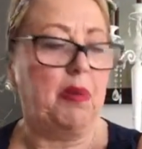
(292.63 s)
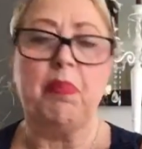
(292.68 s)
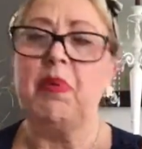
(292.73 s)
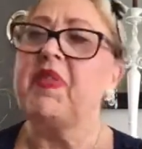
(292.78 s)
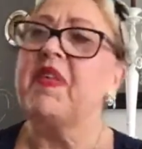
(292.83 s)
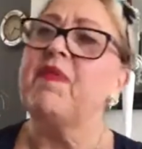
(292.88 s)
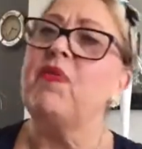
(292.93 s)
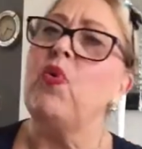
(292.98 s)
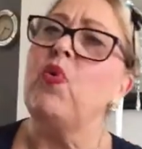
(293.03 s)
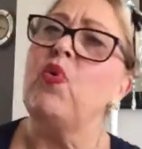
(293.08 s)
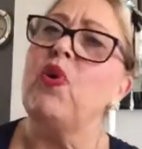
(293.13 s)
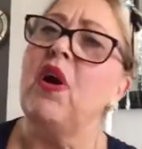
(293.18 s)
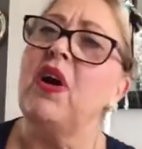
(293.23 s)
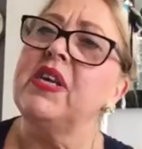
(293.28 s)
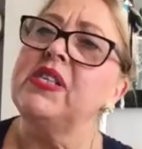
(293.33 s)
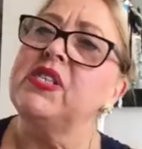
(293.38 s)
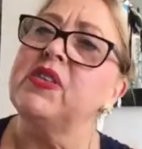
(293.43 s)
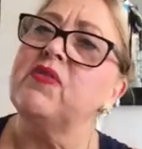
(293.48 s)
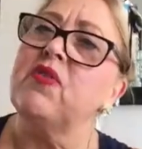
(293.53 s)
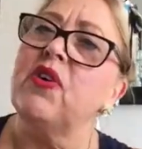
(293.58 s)
But they've all
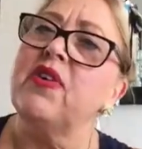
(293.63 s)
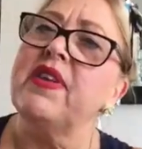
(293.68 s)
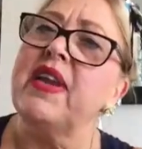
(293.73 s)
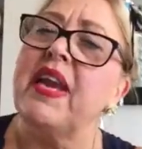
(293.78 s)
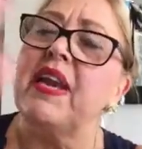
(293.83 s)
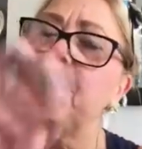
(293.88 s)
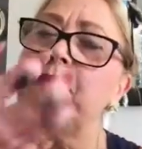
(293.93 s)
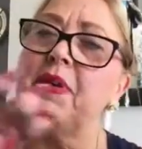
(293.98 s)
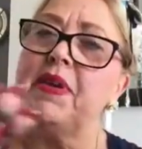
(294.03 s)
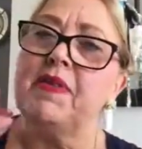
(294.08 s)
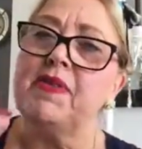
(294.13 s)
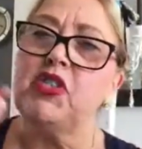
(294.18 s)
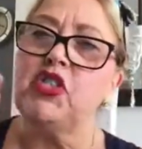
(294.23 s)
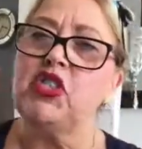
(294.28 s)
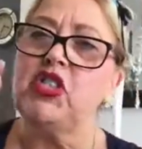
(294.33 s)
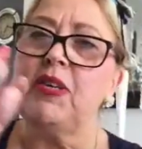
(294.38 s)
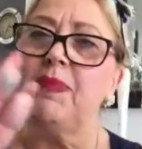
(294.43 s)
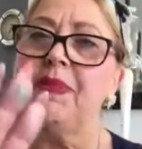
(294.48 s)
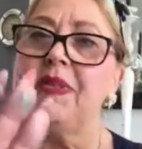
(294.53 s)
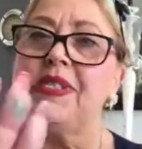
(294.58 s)
kind of got an element of
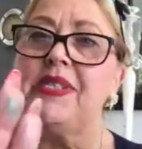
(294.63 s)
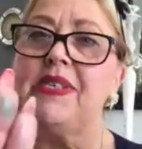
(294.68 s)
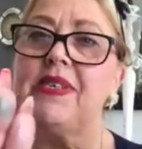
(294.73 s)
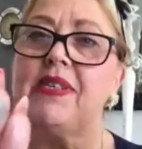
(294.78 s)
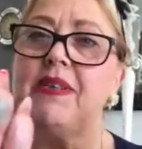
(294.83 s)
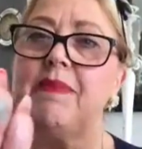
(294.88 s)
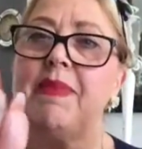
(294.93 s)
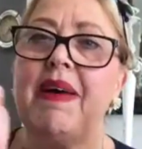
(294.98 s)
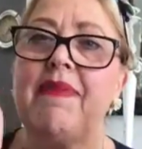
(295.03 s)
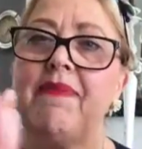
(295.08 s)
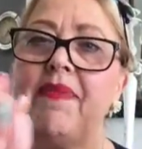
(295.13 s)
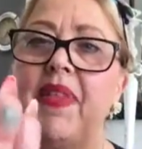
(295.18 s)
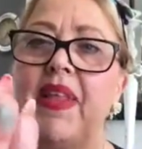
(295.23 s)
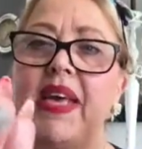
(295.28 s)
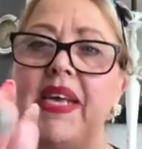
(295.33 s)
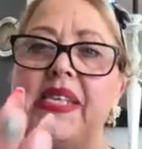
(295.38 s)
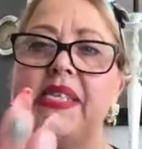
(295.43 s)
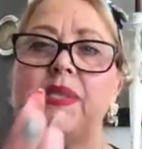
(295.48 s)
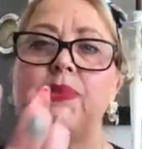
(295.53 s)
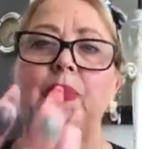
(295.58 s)
shimmer to them, haven't
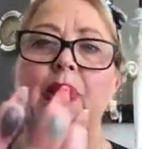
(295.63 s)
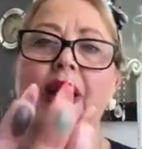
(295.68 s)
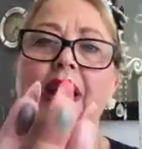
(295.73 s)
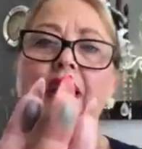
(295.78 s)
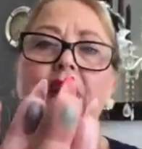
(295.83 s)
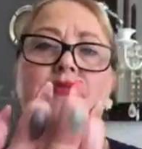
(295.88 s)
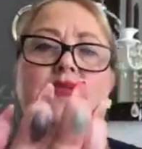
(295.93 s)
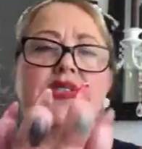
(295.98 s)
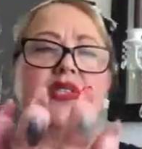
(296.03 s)
they, as well?